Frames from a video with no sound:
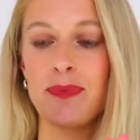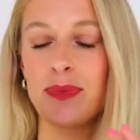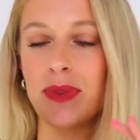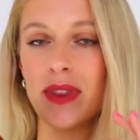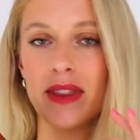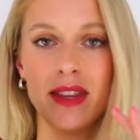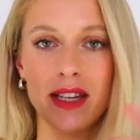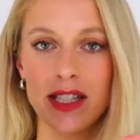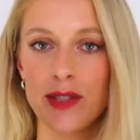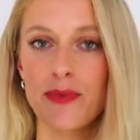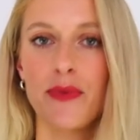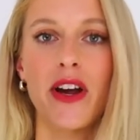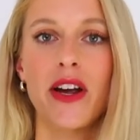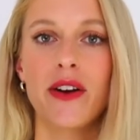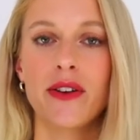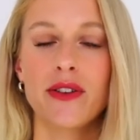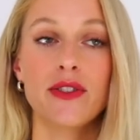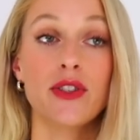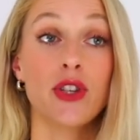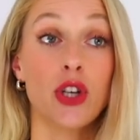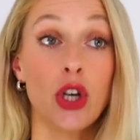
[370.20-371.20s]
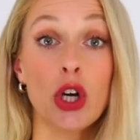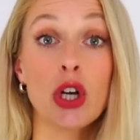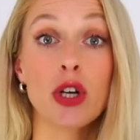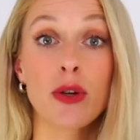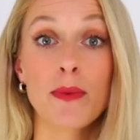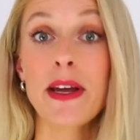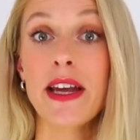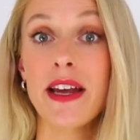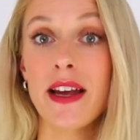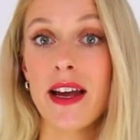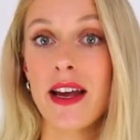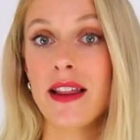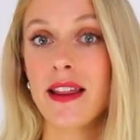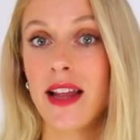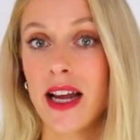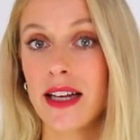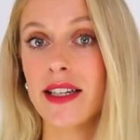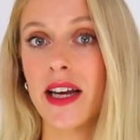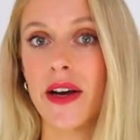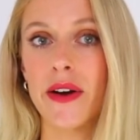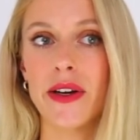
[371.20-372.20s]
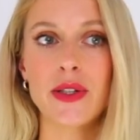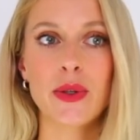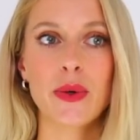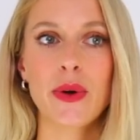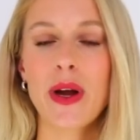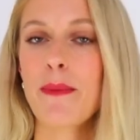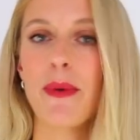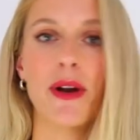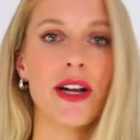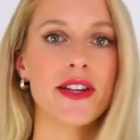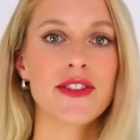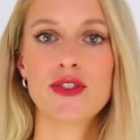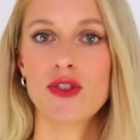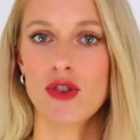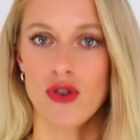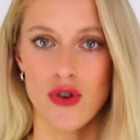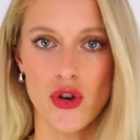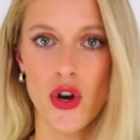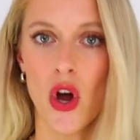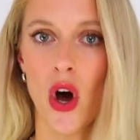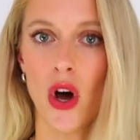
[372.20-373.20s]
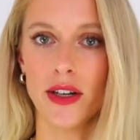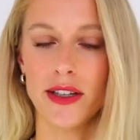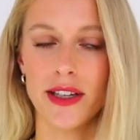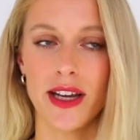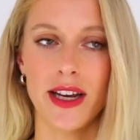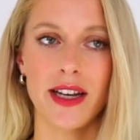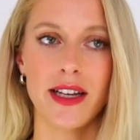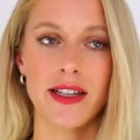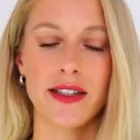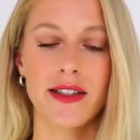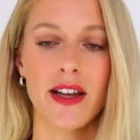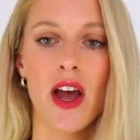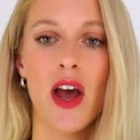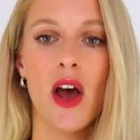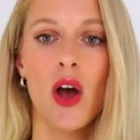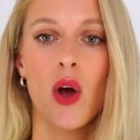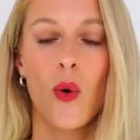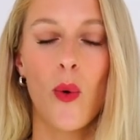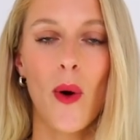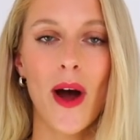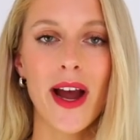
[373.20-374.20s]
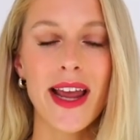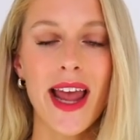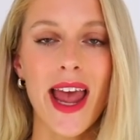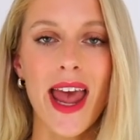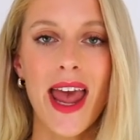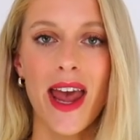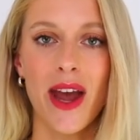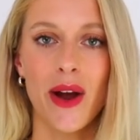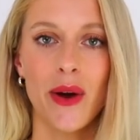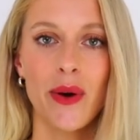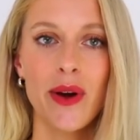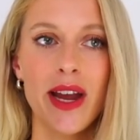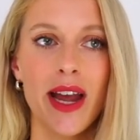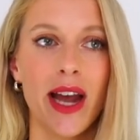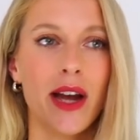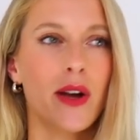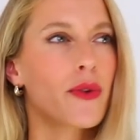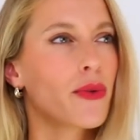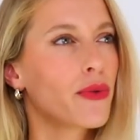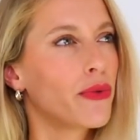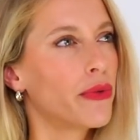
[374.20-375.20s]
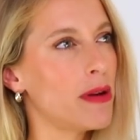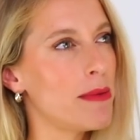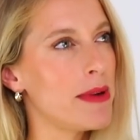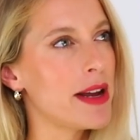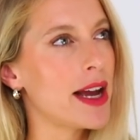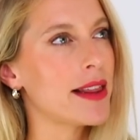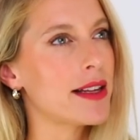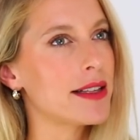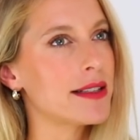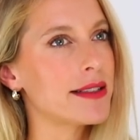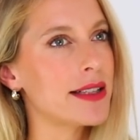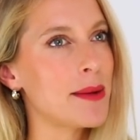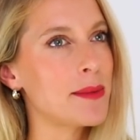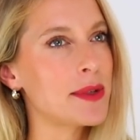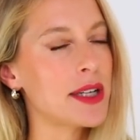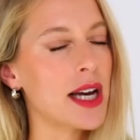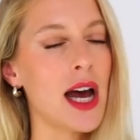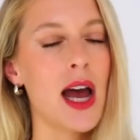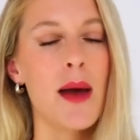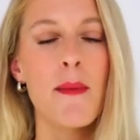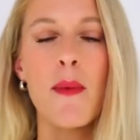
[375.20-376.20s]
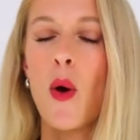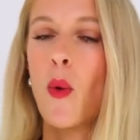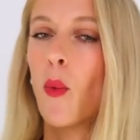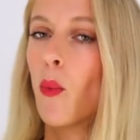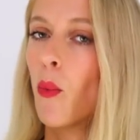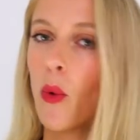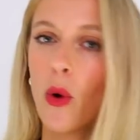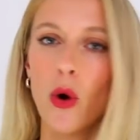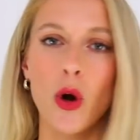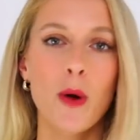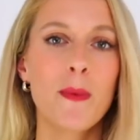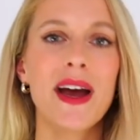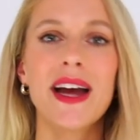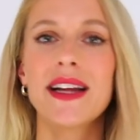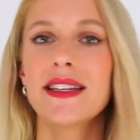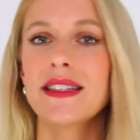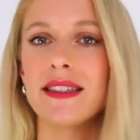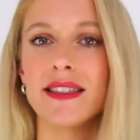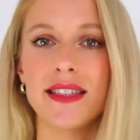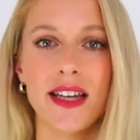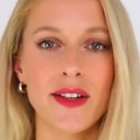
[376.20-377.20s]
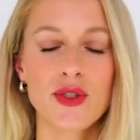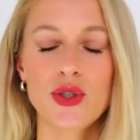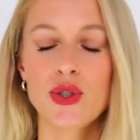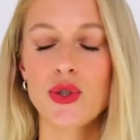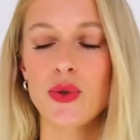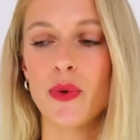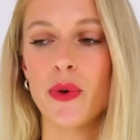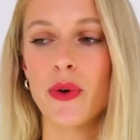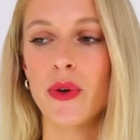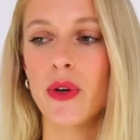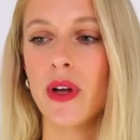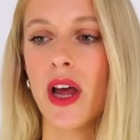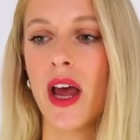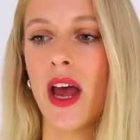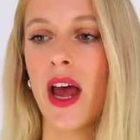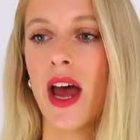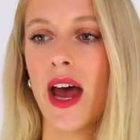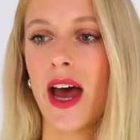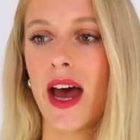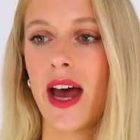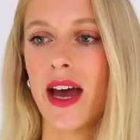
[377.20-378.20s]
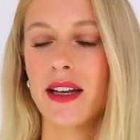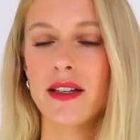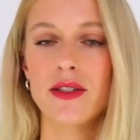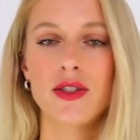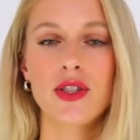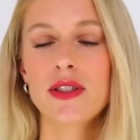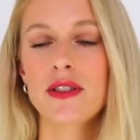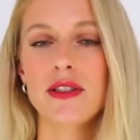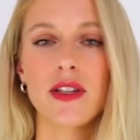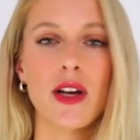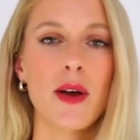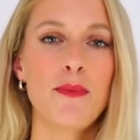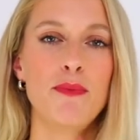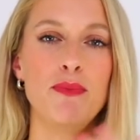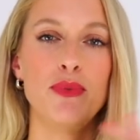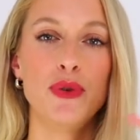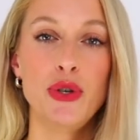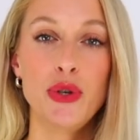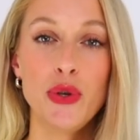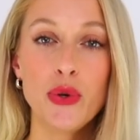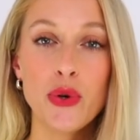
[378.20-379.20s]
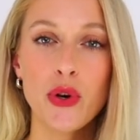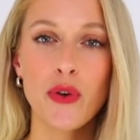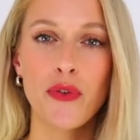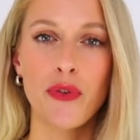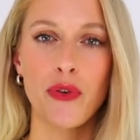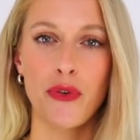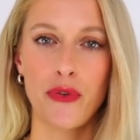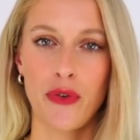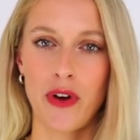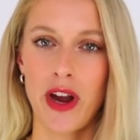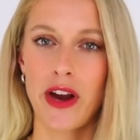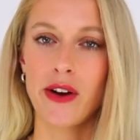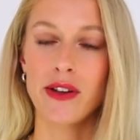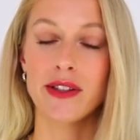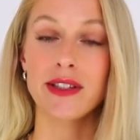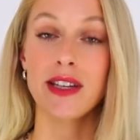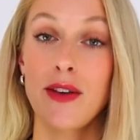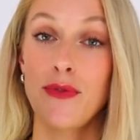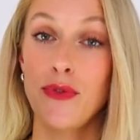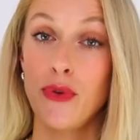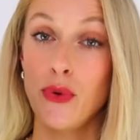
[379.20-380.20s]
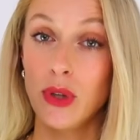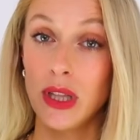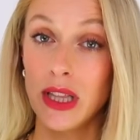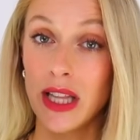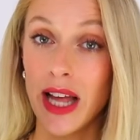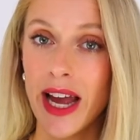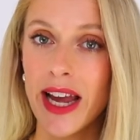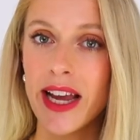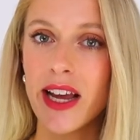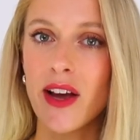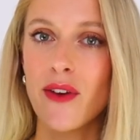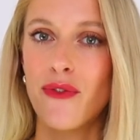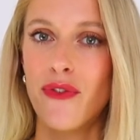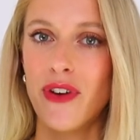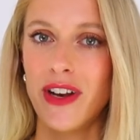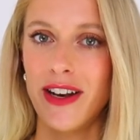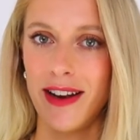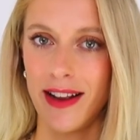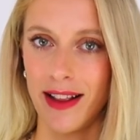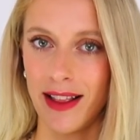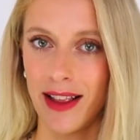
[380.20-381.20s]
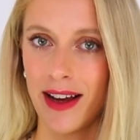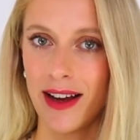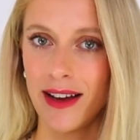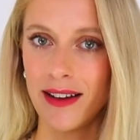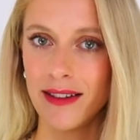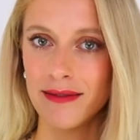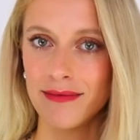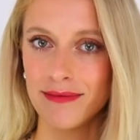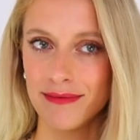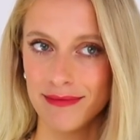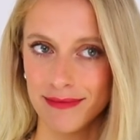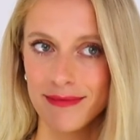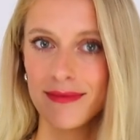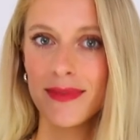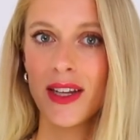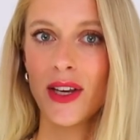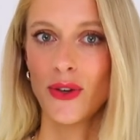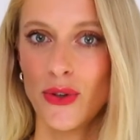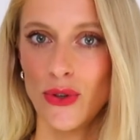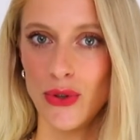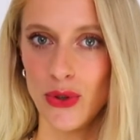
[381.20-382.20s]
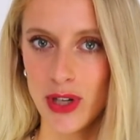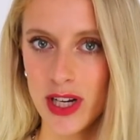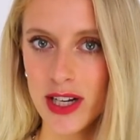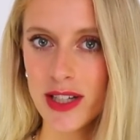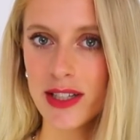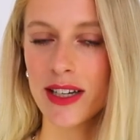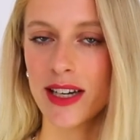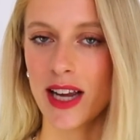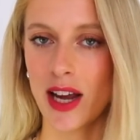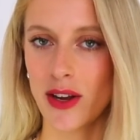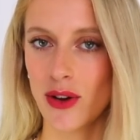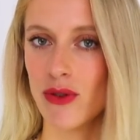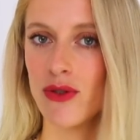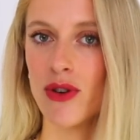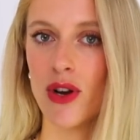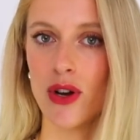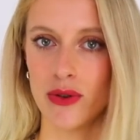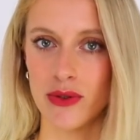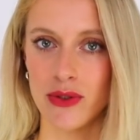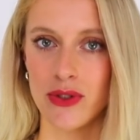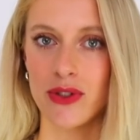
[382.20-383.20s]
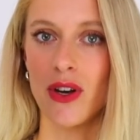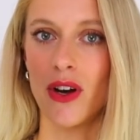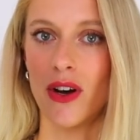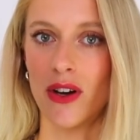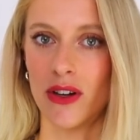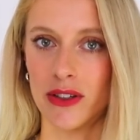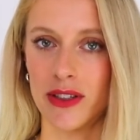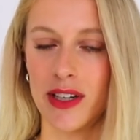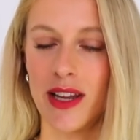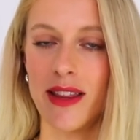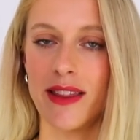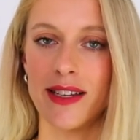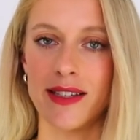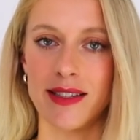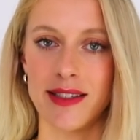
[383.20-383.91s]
this fragrance could be in that territory, but it's not. It is quite airy and creamy at the same time, warm and sensual, and just a beautiful fragrance. If you like vanilla, you need to get your nose on this